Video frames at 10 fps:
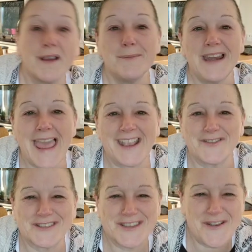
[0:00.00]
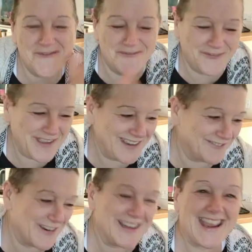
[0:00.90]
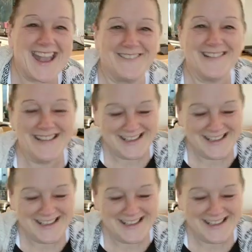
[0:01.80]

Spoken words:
break my leg or something right now.